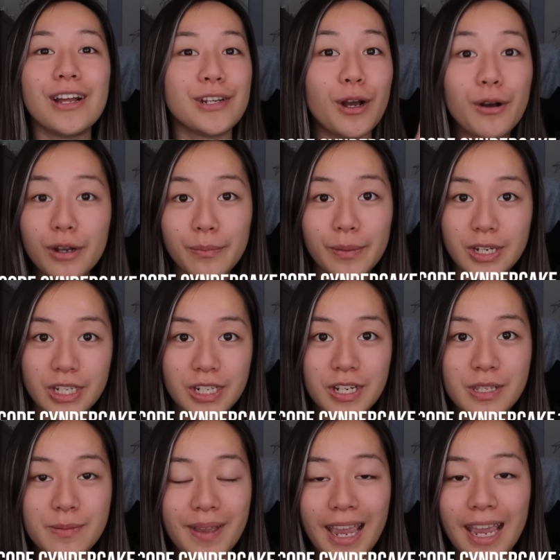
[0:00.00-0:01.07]
No commission
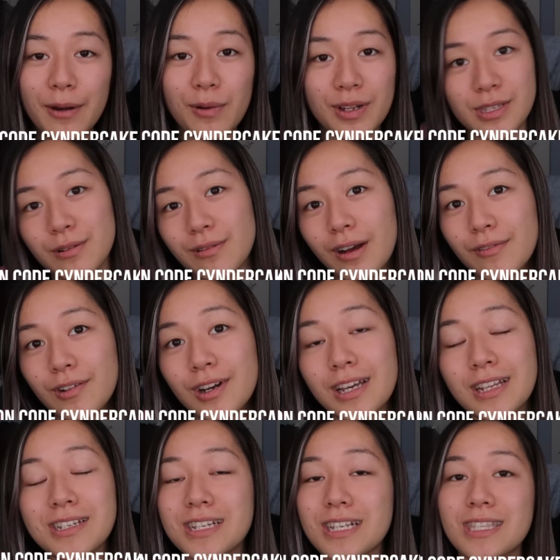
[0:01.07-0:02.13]
is made whatsoever.
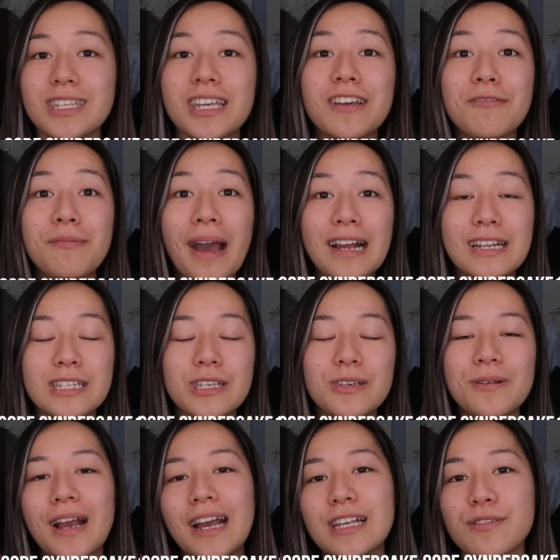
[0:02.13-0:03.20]
It's just to give back to
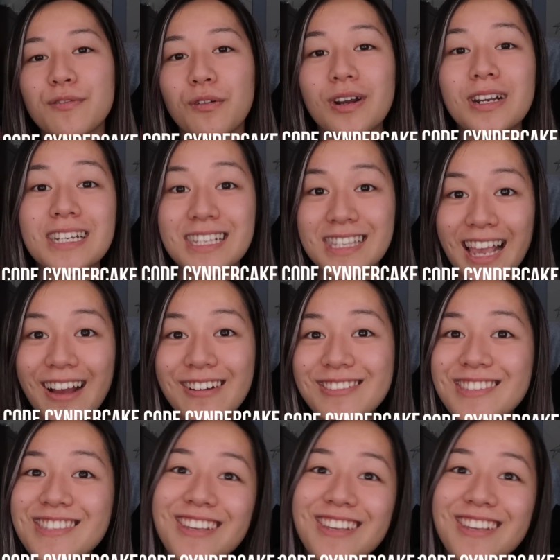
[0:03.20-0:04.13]
you guys for a discount.